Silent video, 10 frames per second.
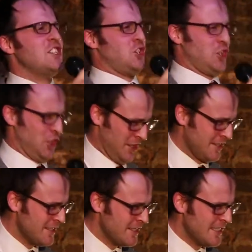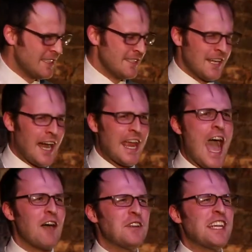I
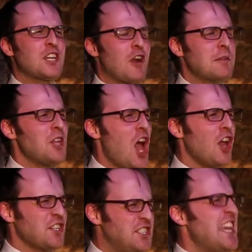have an incredible Hulk